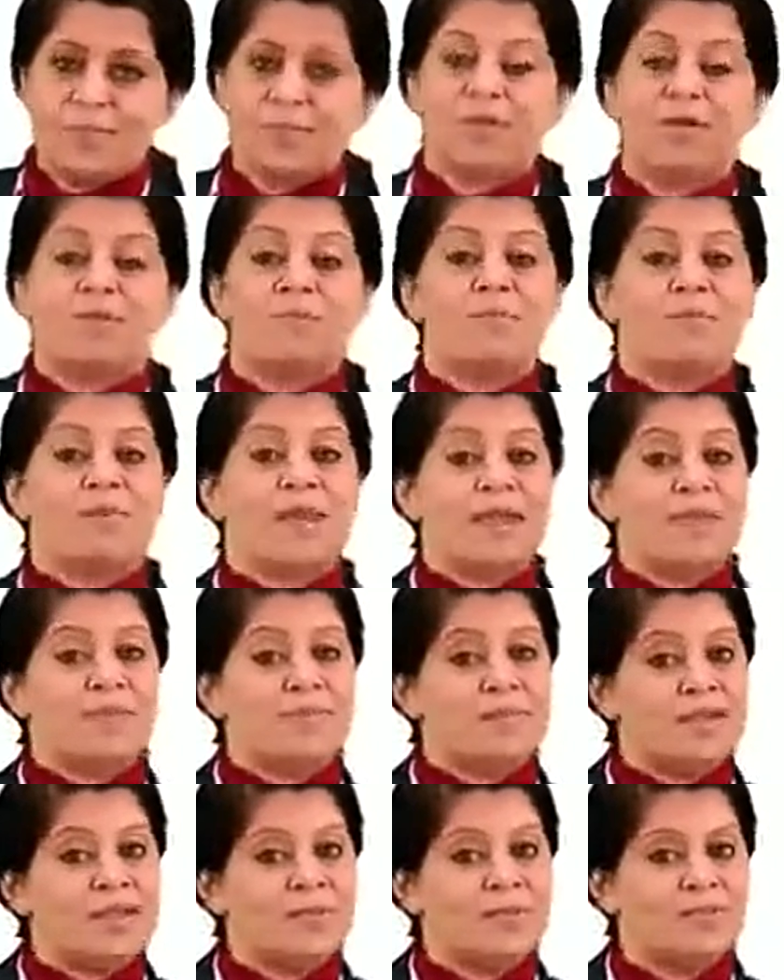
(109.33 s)
Now
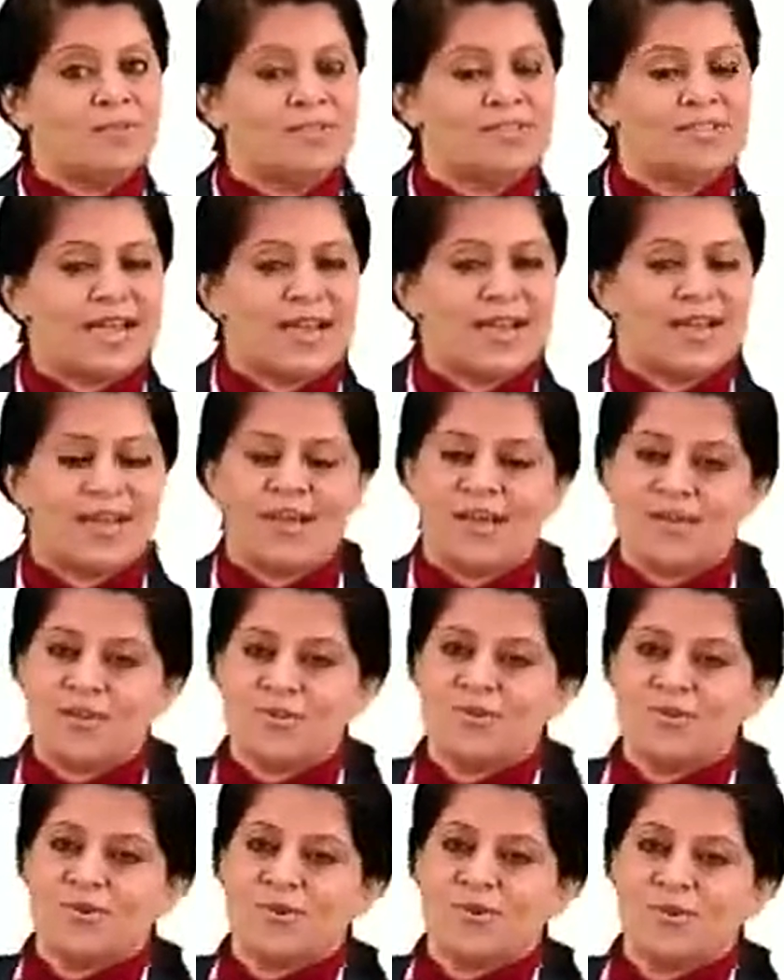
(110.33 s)
primary oocyte
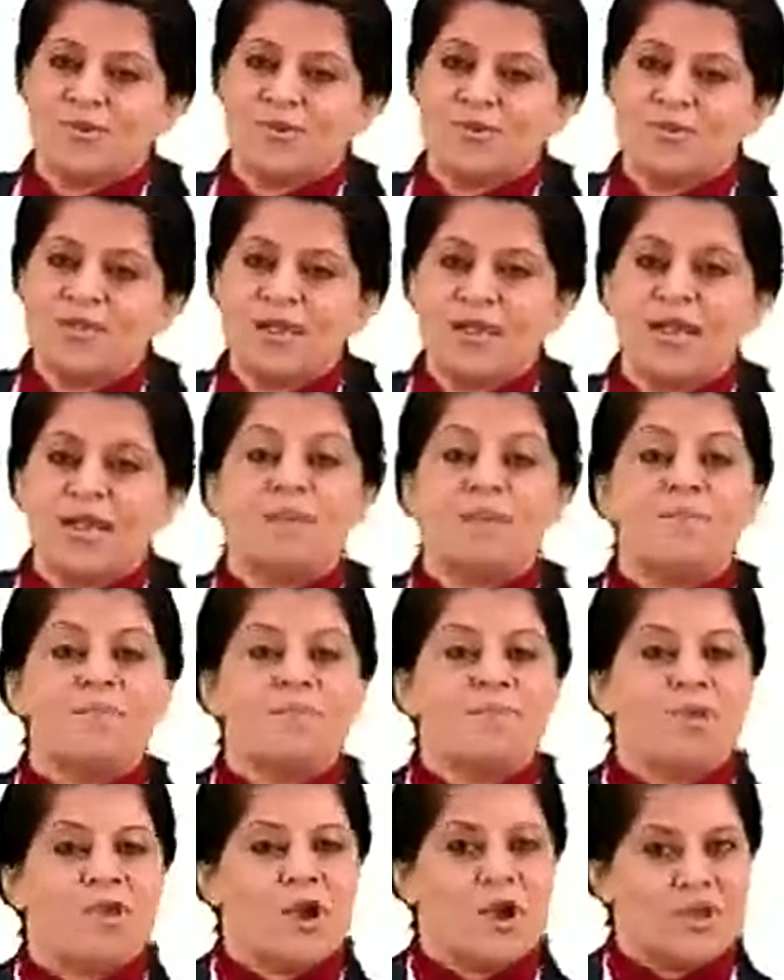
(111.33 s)
undergoes
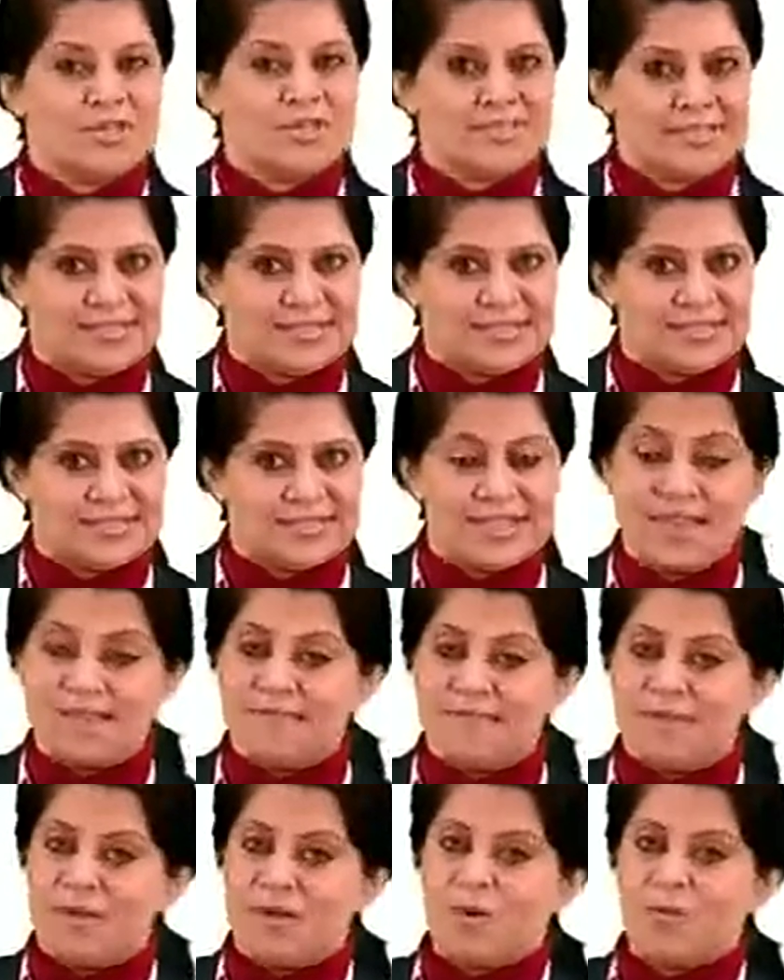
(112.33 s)
meiosis,
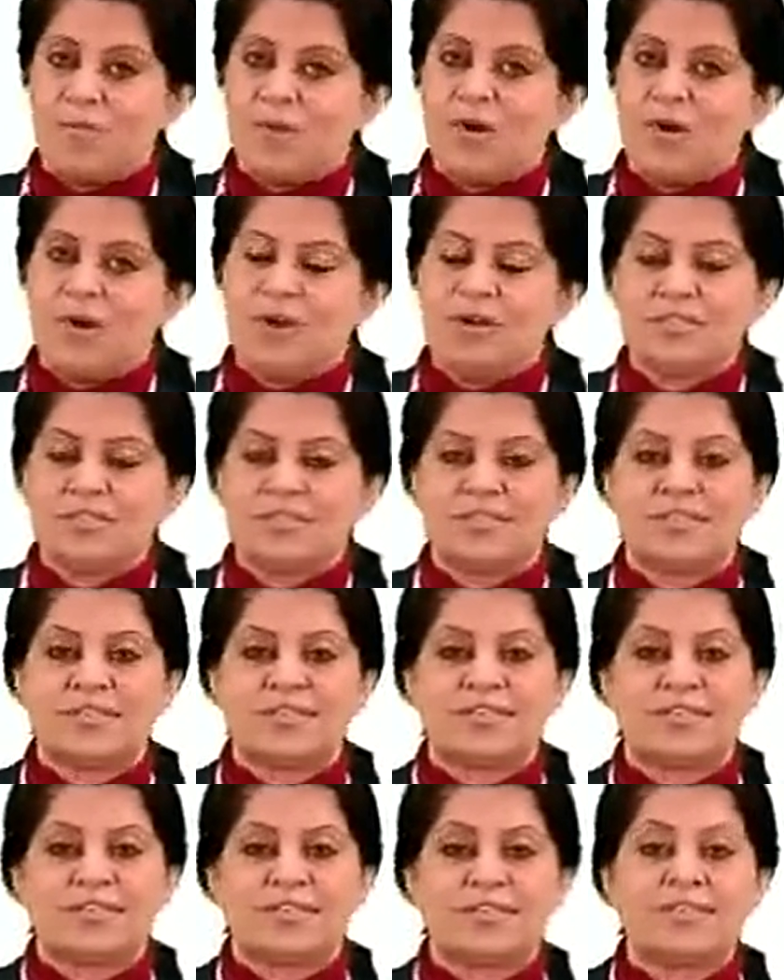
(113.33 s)
and we know
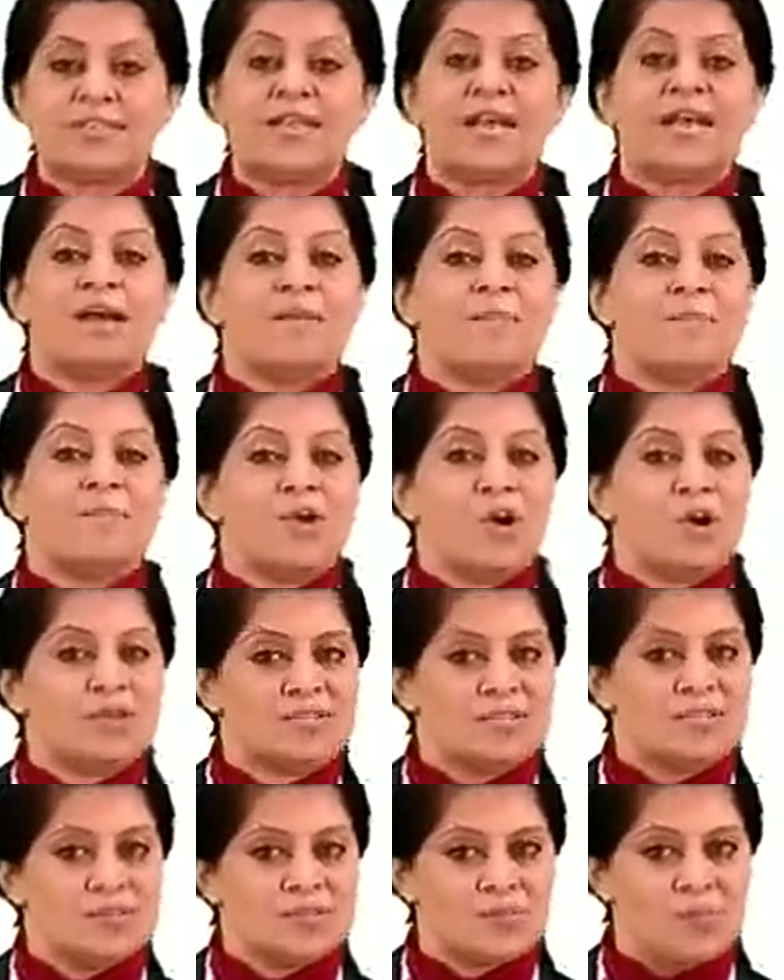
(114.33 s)
meiosis is
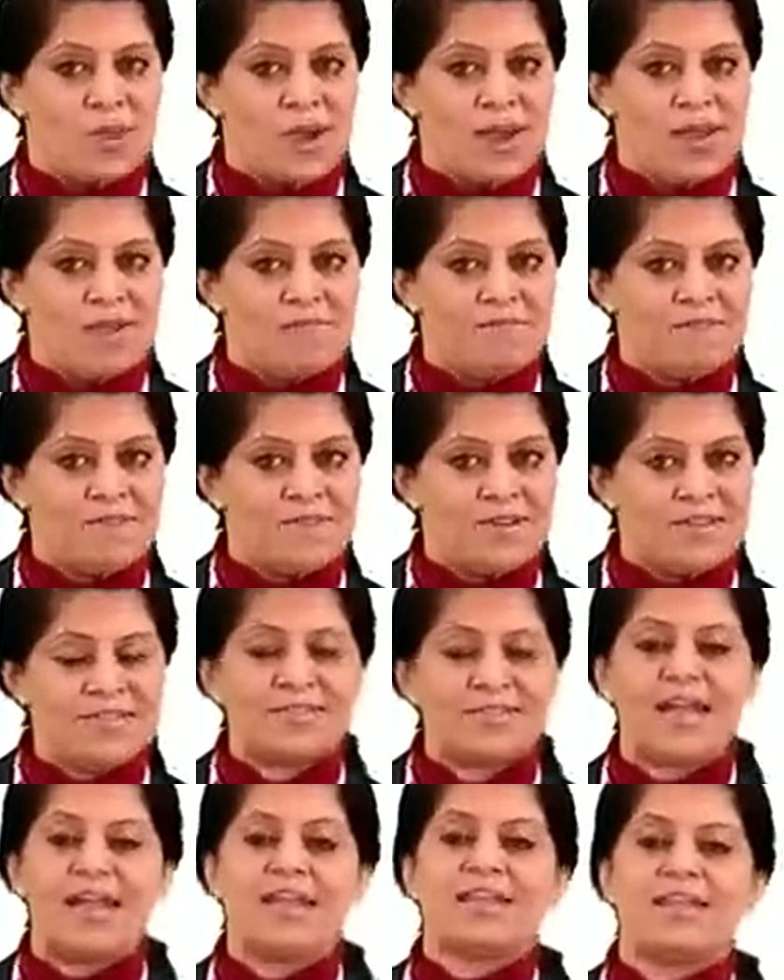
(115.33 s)
meiosis 1 first
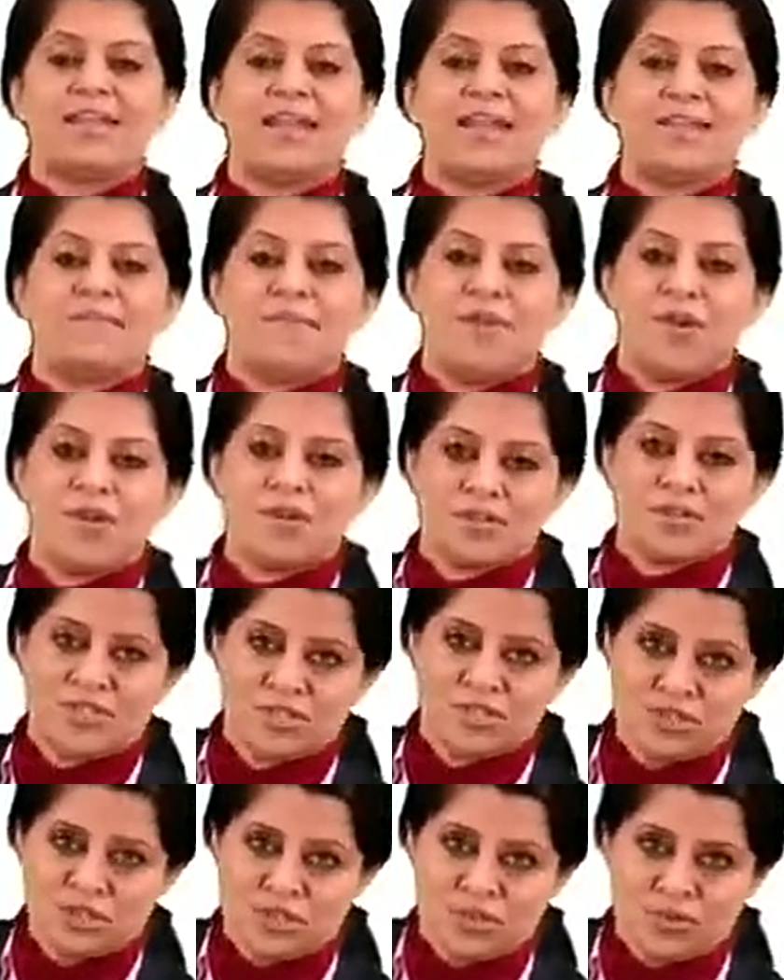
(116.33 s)
and then
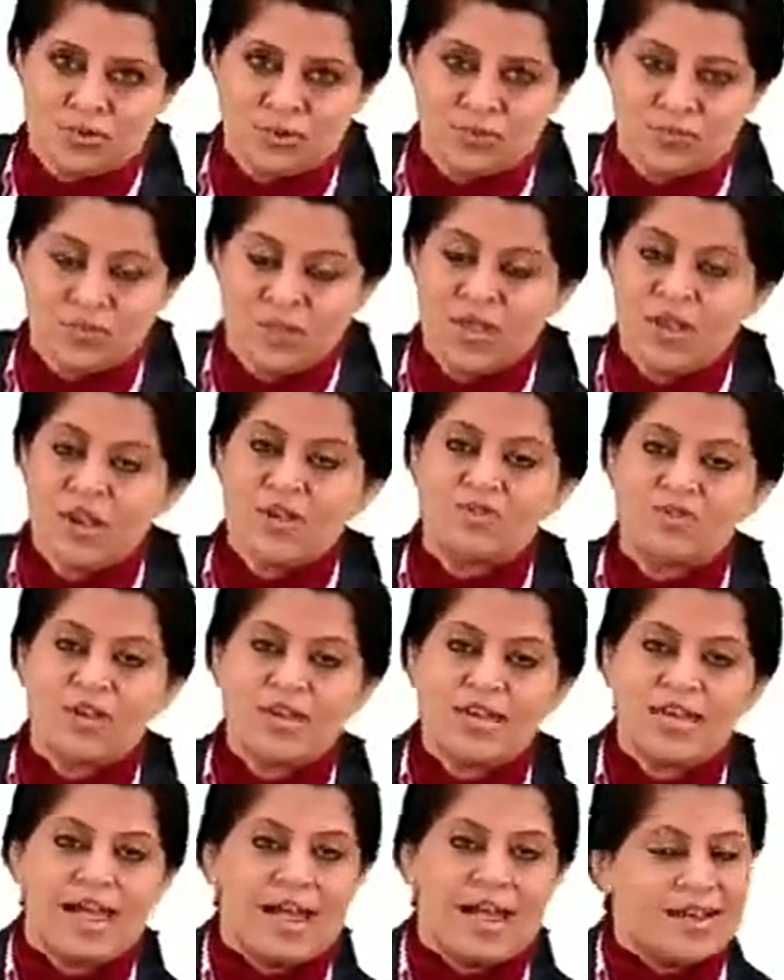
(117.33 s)
meiosis 2. So
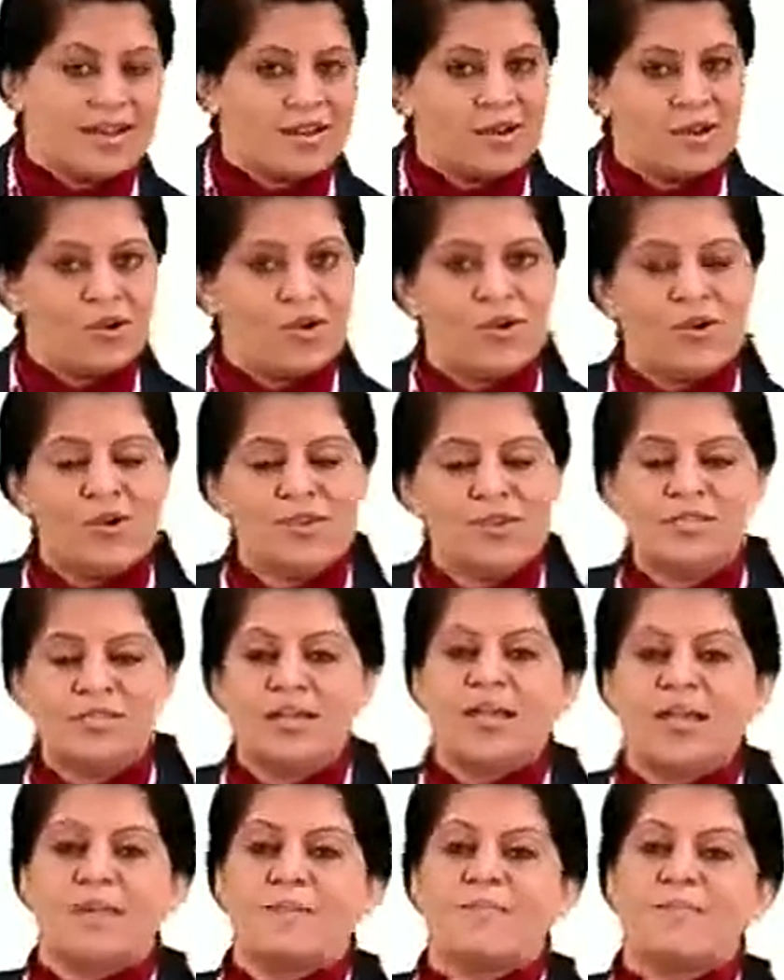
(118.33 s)
it undergoes
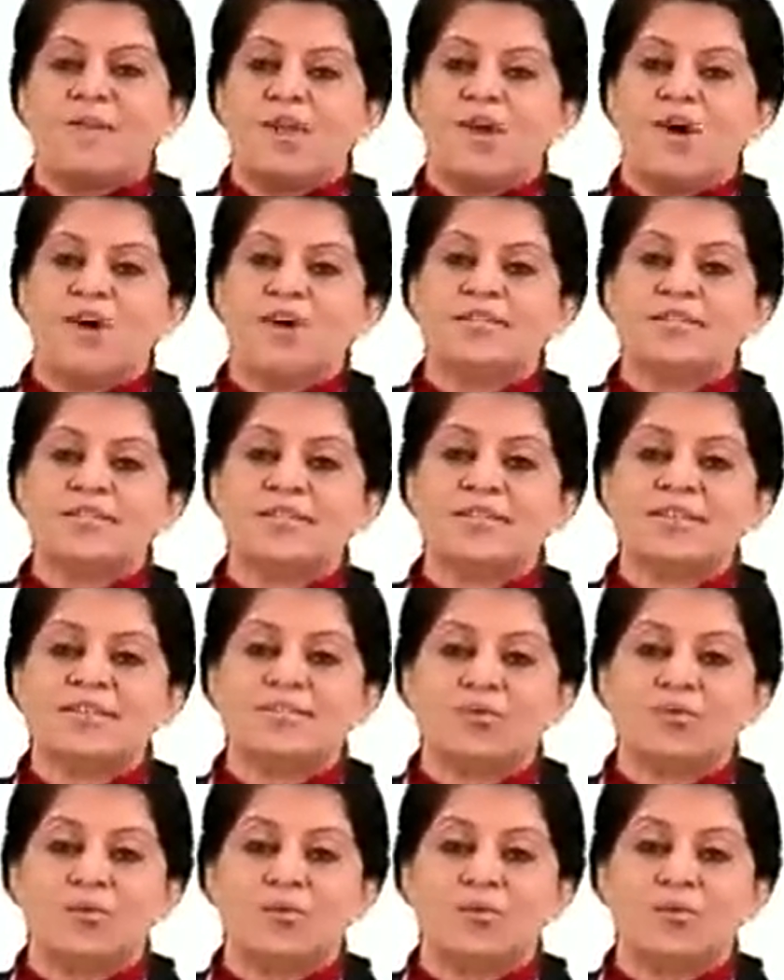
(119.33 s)
meiosis